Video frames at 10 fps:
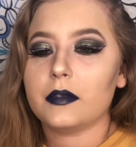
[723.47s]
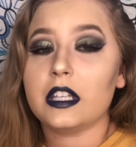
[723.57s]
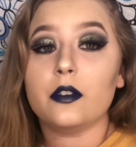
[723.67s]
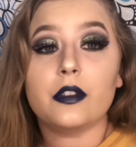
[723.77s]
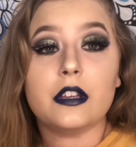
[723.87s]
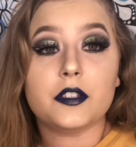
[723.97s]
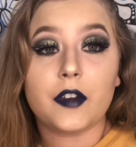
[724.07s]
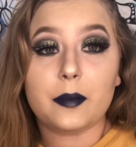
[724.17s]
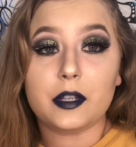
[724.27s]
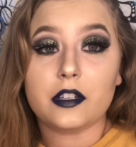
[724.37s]
killed his
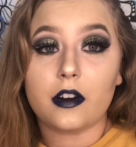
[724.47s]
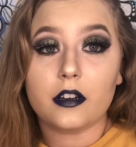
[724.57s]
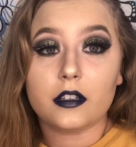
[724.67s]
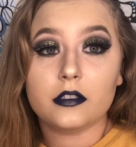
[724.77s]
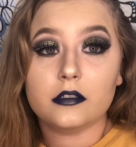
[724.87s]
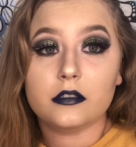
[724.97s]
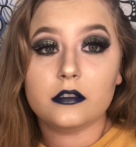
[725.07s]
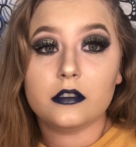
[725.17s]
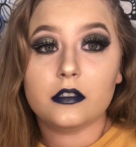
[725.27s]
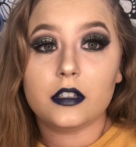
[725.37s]
family dog
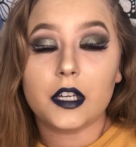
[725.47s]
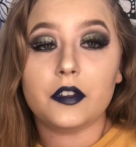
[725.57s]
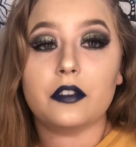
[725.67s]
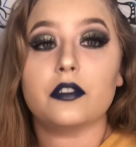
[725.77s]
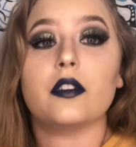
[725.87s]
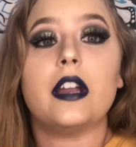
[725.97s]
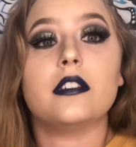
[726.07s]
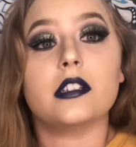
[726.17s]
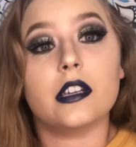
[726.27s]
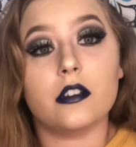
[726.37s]
and then
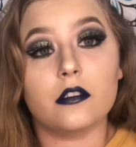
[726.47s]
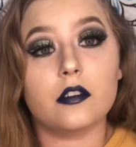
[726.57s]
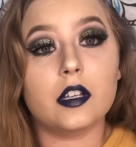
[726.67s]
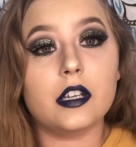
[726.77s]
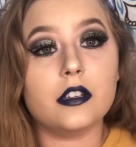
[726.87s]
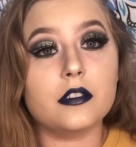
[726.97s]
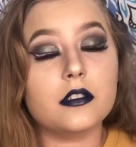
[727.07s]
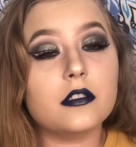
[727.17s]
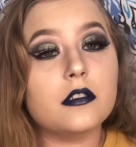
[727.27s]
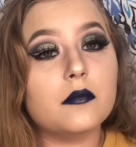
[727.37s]
threatened to kill
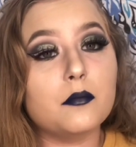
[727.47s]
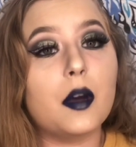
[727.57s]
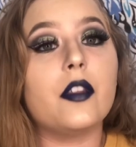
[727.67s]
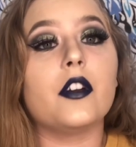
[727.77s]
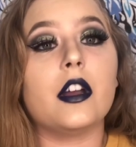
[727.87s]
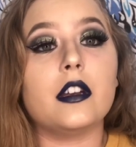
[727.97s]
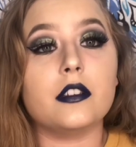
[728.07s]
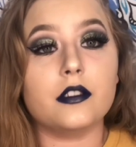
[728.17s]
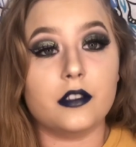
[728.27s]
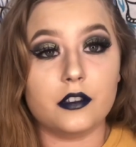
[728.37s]
his mother and
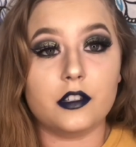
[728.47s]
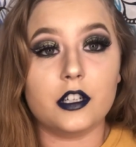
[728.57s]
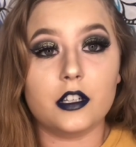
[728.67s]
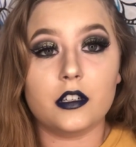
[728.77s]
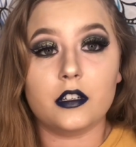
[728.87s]
his sister.